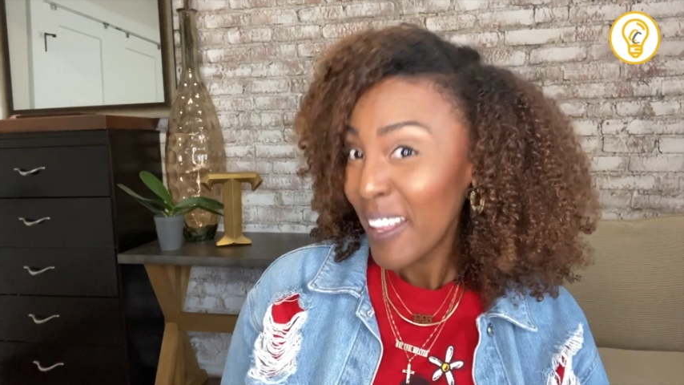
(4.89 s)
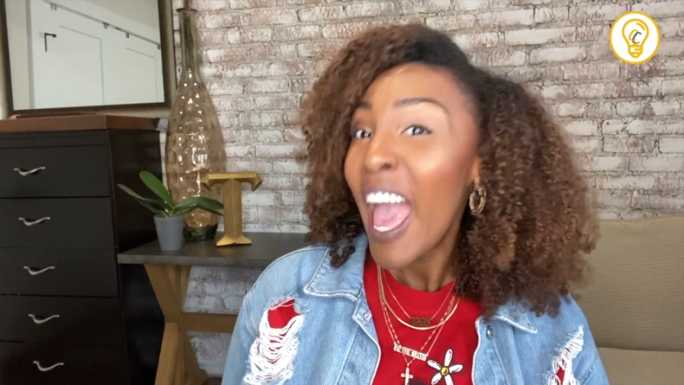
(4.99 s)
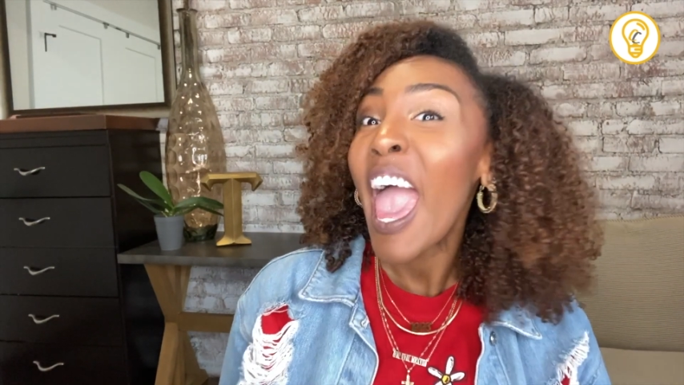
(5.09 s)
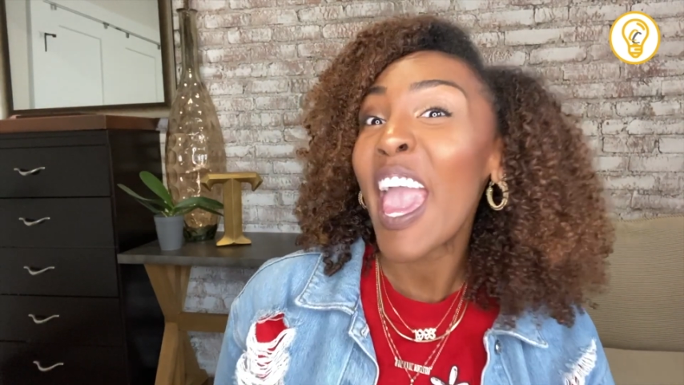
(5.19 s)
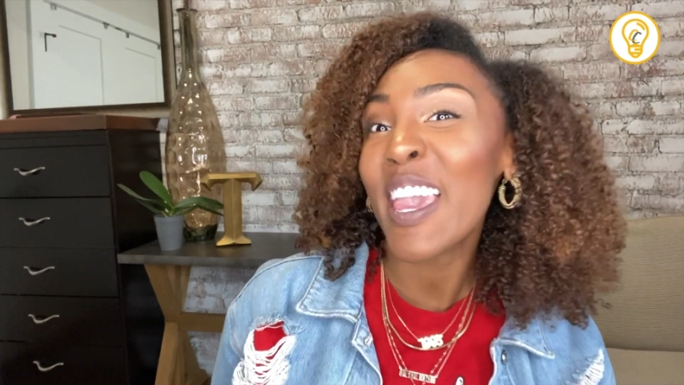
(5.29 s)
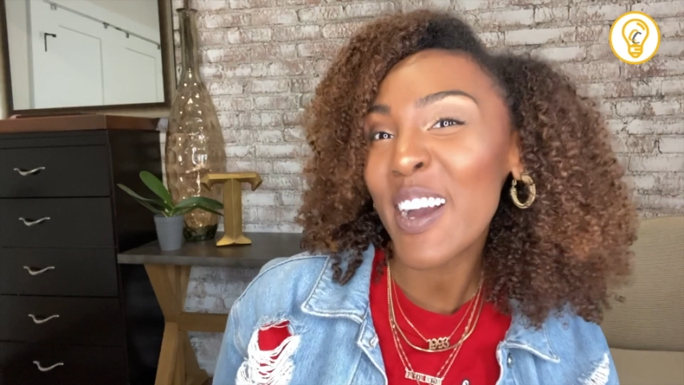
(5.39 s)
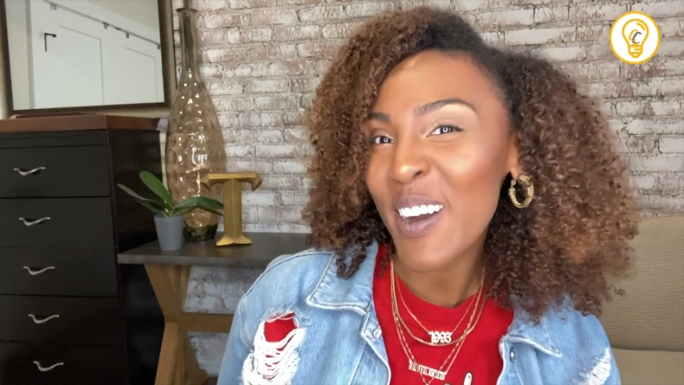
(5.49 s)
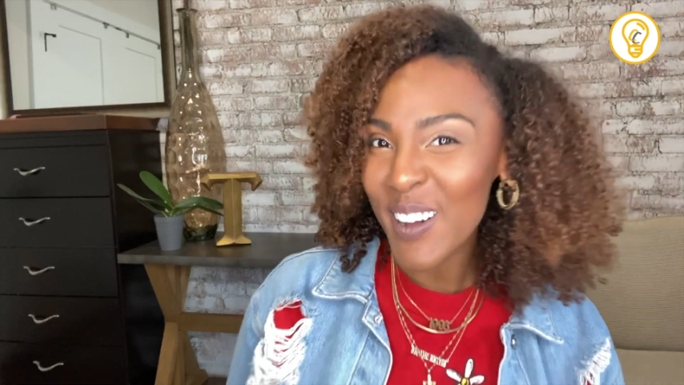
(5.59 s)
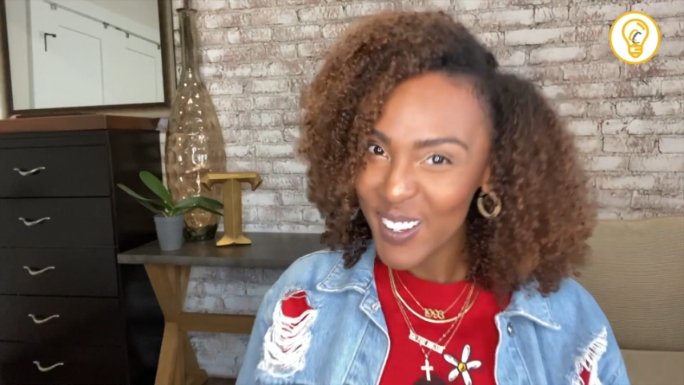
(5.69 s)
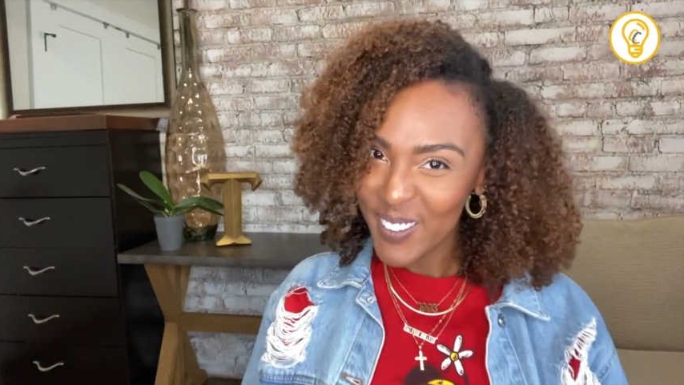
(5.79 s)
Hey
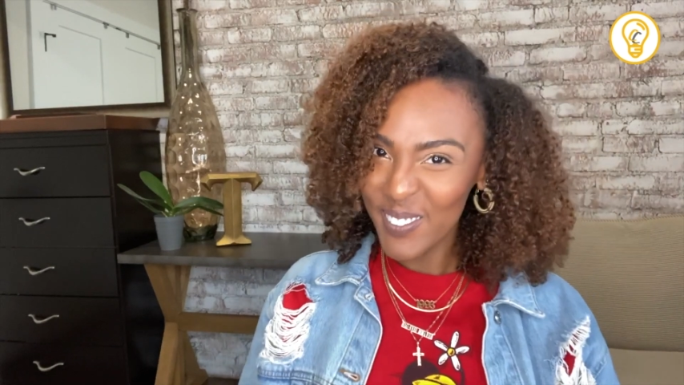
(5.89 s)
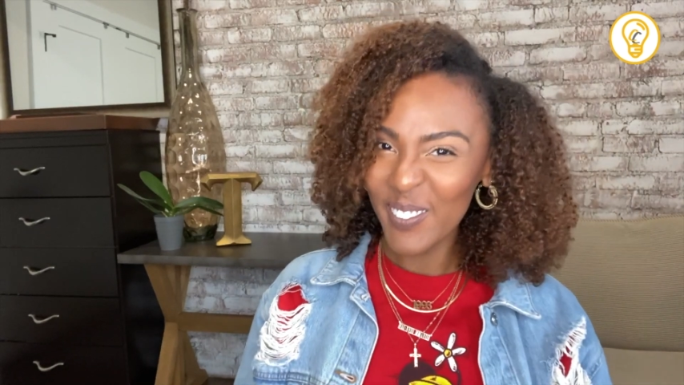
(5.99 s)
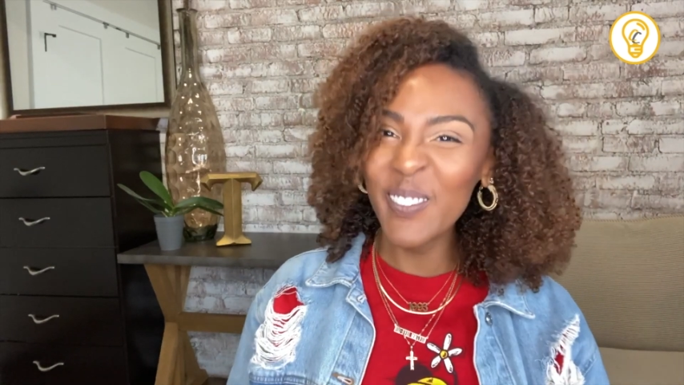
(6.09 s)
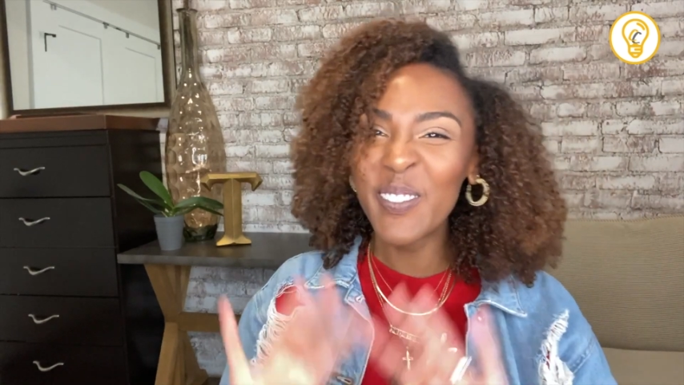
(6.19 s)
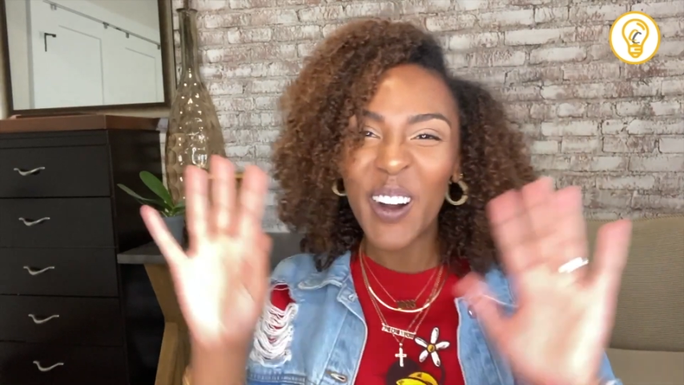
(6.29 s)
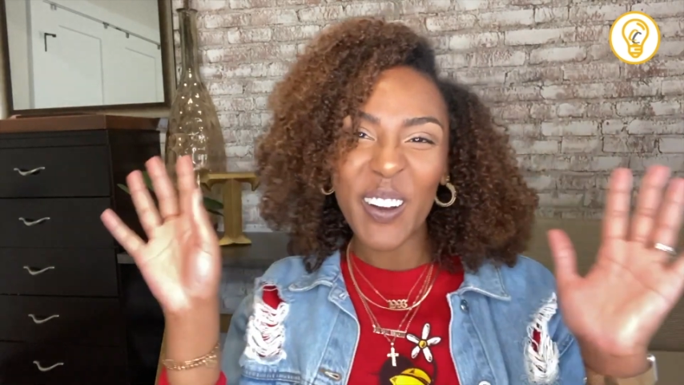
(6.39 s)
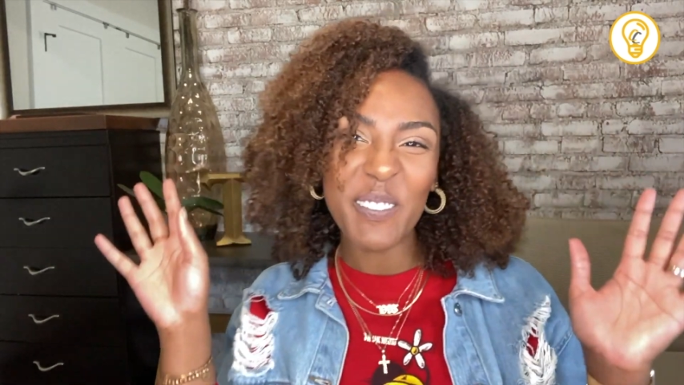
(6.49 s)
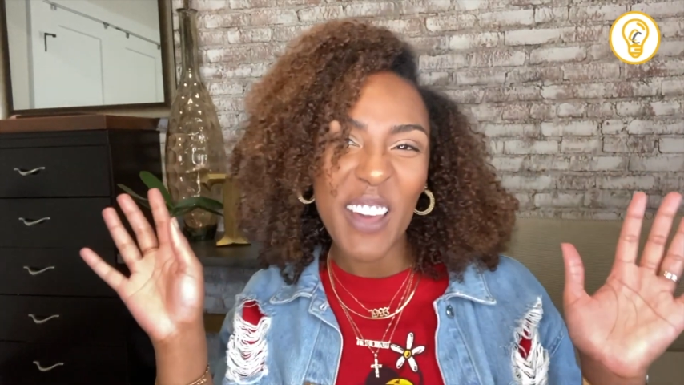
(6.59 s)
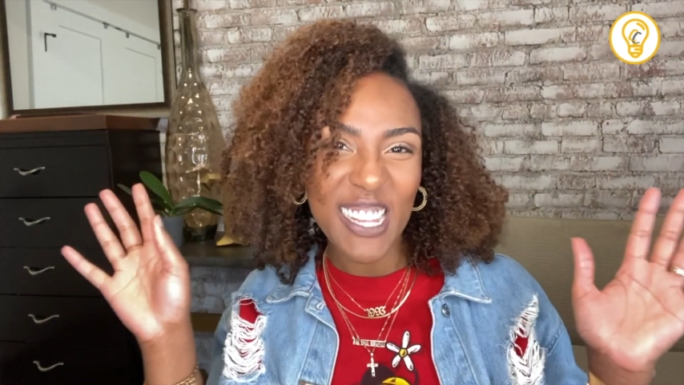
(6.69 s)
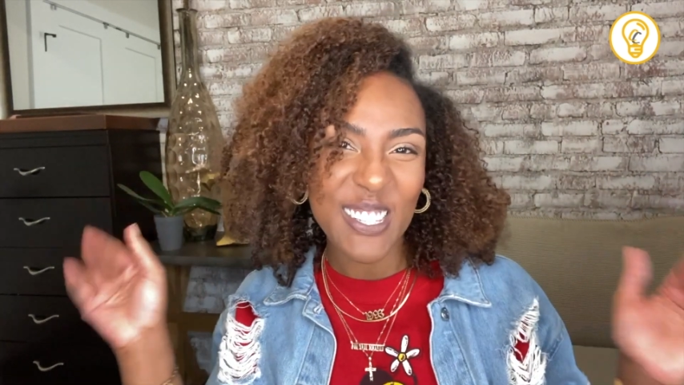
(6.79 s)
y'all, welcome
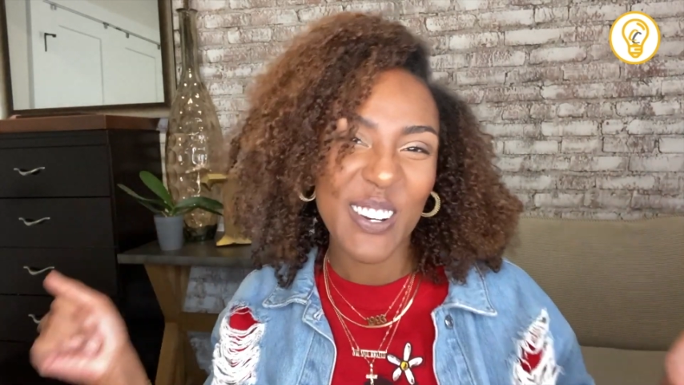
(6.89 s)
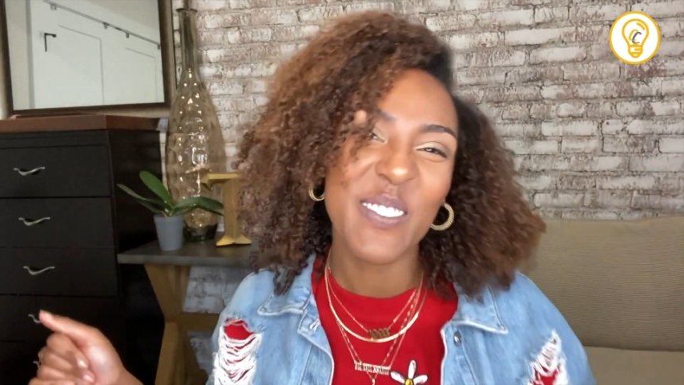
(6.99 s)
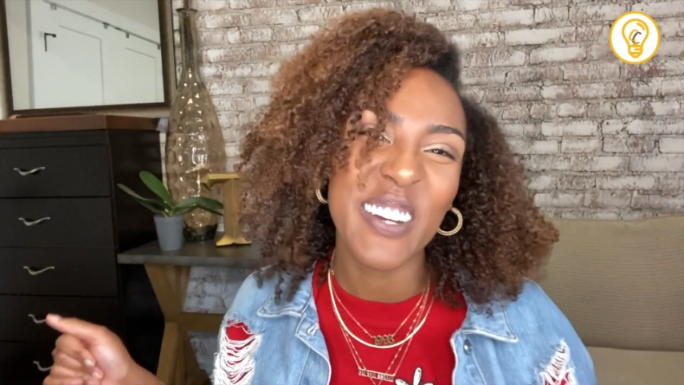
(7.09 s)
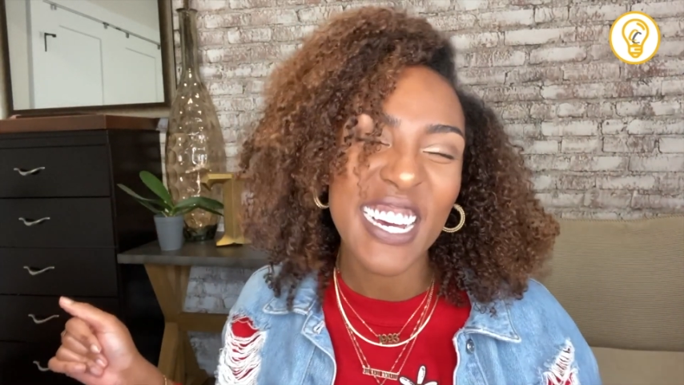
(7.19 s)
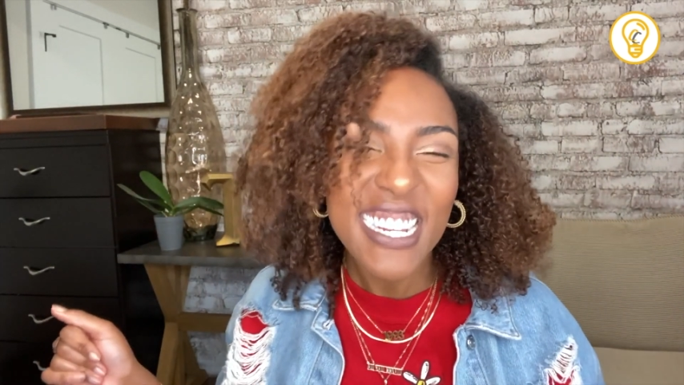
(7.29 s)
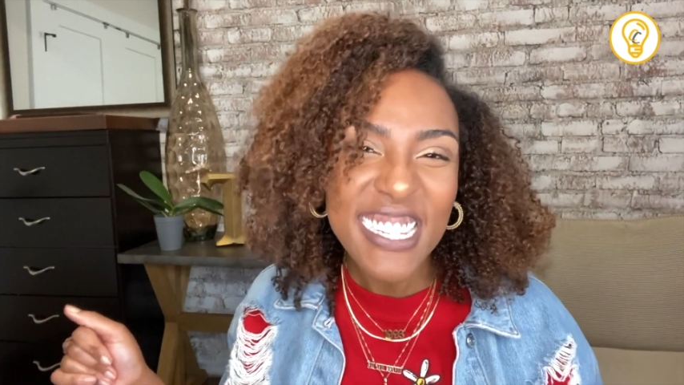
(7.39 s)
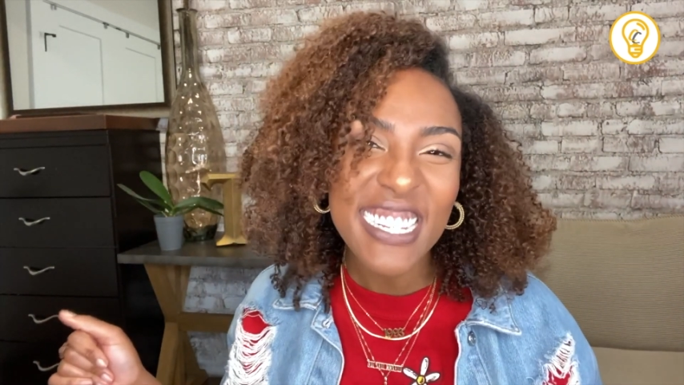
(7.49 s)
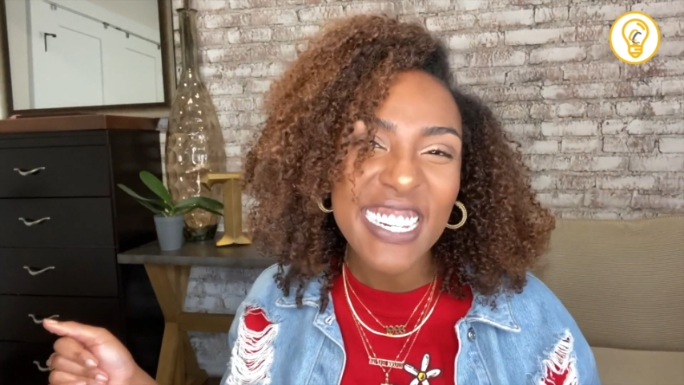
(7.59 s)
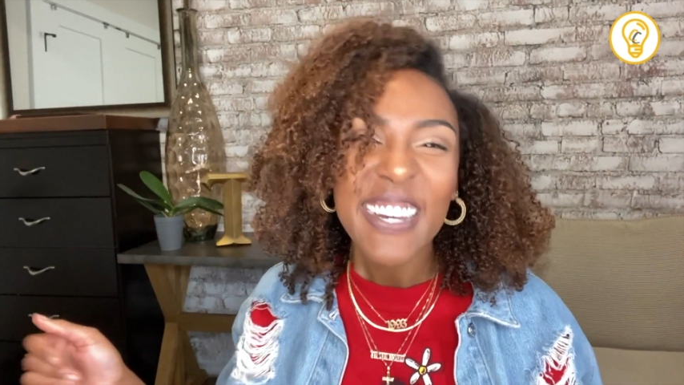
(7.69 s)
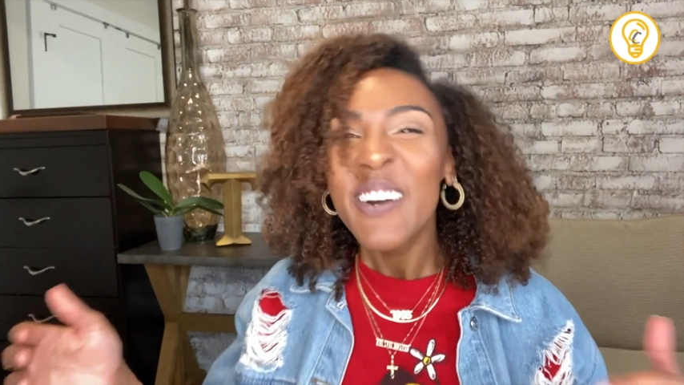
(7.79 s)
back to Corporate Cousin.